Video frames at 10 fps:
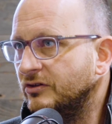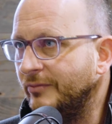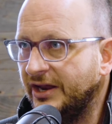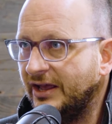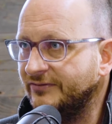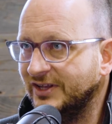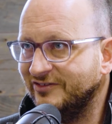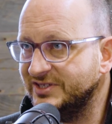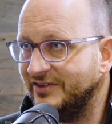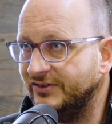you might have to give
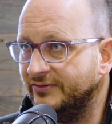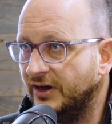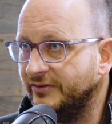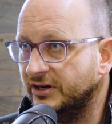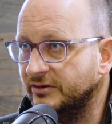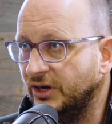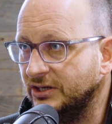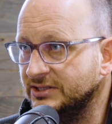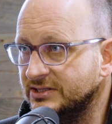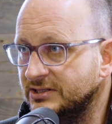them
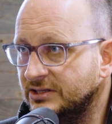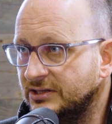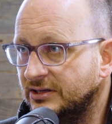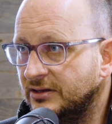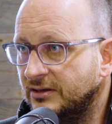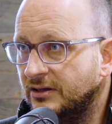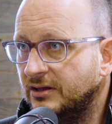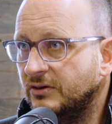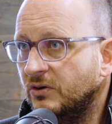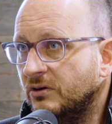$7,500.
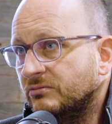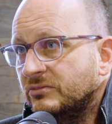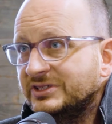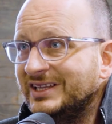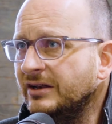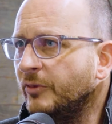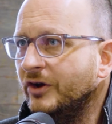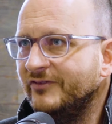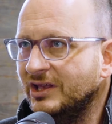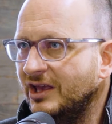Send them
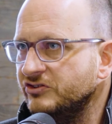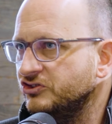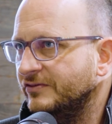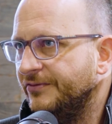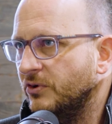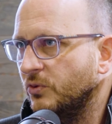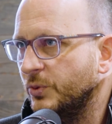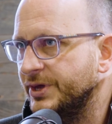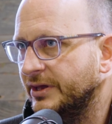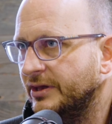on vacation for a
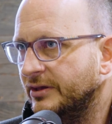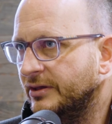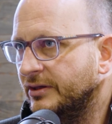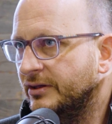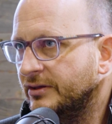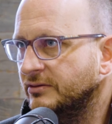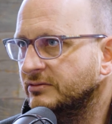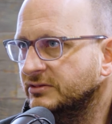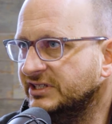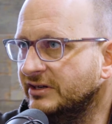week.
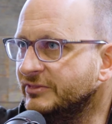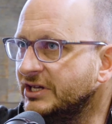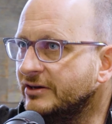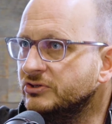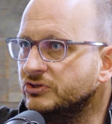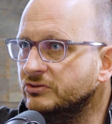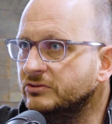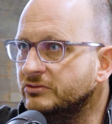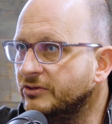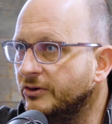Send them down
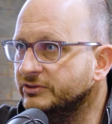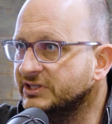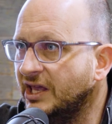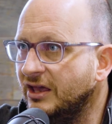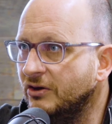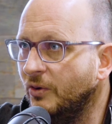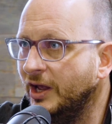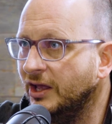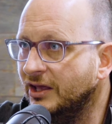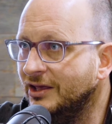to those
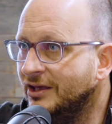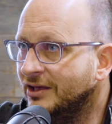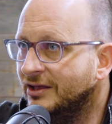KOA